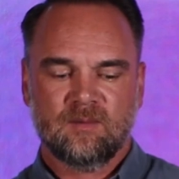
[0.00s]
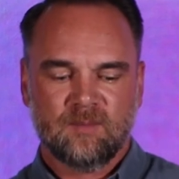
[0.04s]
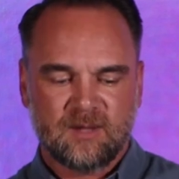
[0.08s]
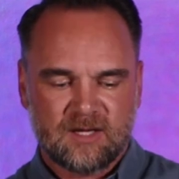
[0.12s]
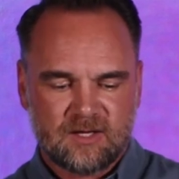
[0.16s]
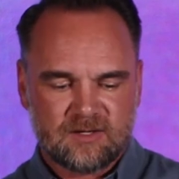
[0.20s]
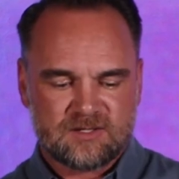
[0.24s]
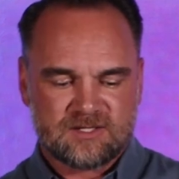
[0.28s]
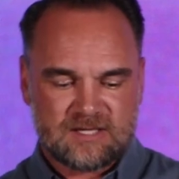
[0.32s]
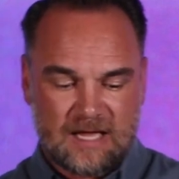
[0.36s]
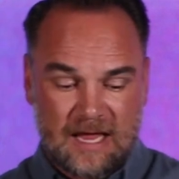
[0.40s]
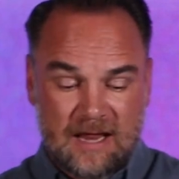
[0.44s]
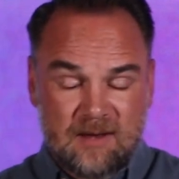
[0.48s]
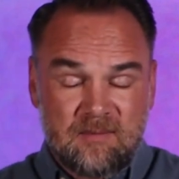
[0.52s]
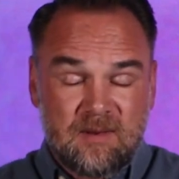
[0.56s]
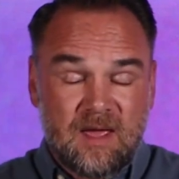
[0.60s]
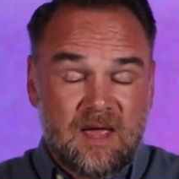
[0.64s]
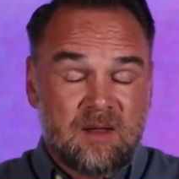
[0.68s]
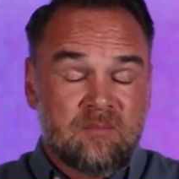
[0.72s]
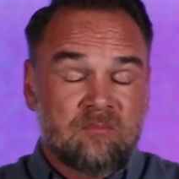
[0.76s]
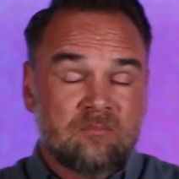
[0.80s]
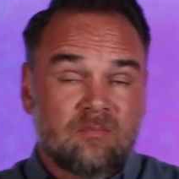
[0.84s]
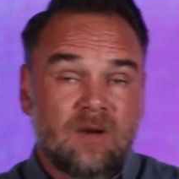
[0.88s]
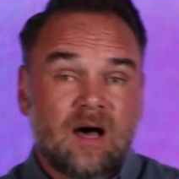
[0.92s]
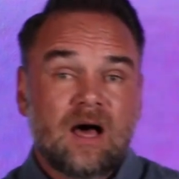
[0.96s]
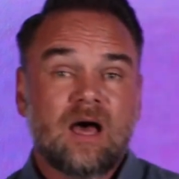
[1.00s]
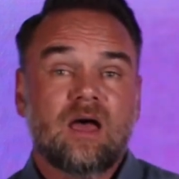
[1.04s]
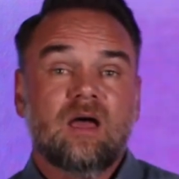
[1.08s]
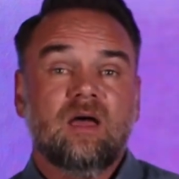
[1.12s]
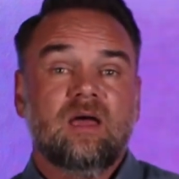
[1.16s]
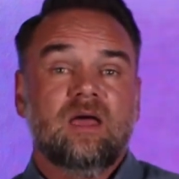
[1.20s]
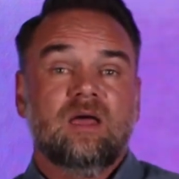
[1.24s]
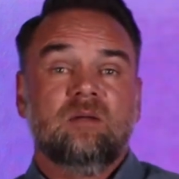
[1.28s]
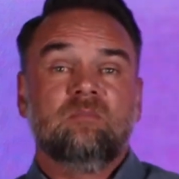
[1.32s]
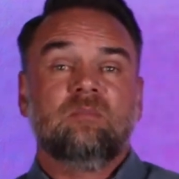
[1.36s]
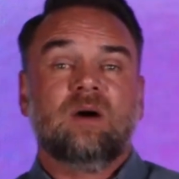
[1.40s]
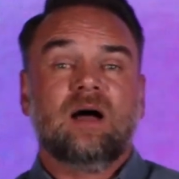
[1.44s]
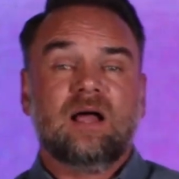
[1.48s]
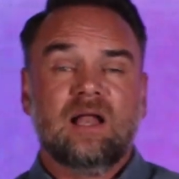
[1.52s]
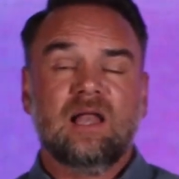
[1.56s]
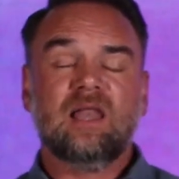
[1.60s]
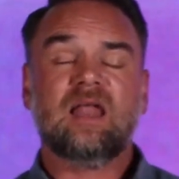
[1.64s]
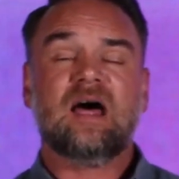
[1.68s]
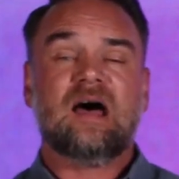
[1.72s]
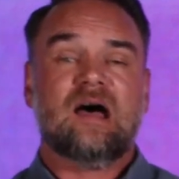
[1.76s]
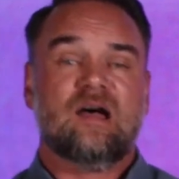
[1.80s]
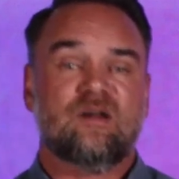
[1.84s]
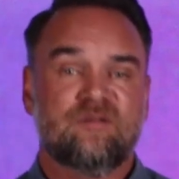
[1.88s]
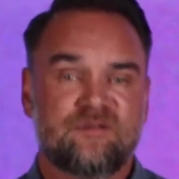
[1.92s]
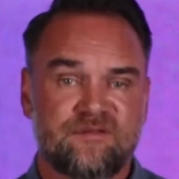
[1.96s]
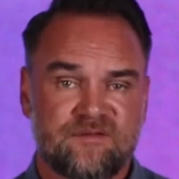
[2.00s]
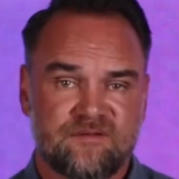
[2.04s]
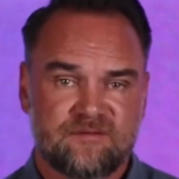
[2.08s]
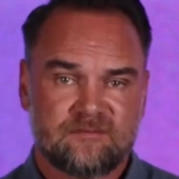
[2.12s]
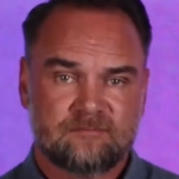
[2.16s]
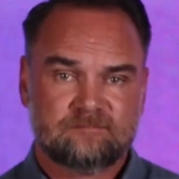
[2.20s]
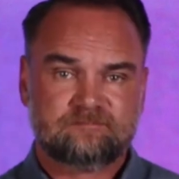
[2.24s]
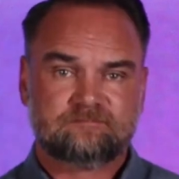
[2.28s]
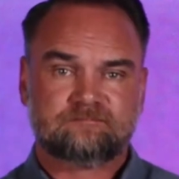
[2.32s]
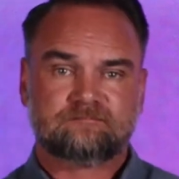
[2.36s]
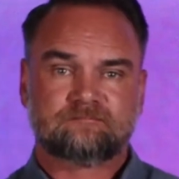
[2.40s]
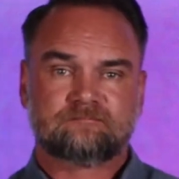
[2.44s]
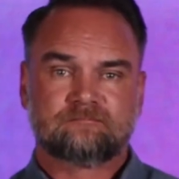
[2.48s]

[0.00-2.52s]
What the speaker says: Because in my life,